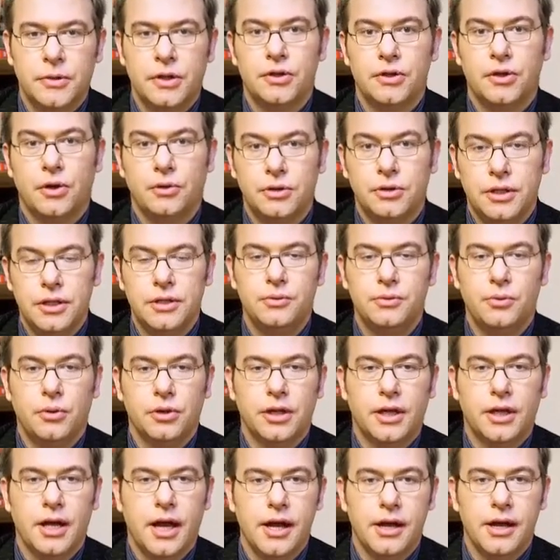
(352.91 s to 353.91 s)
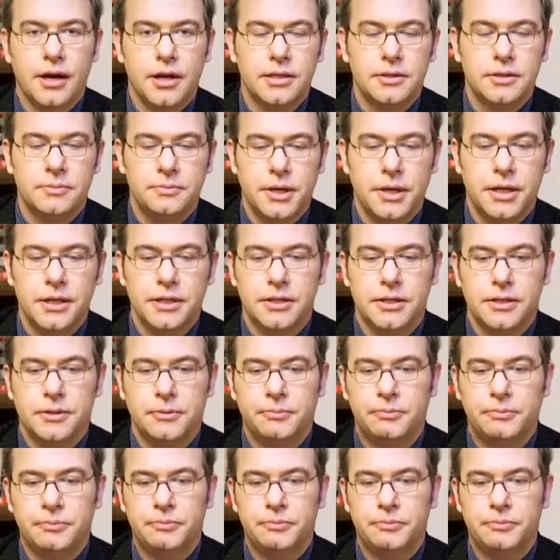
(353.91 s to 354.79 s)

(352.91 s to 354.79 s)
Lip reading: So this is what high risk means.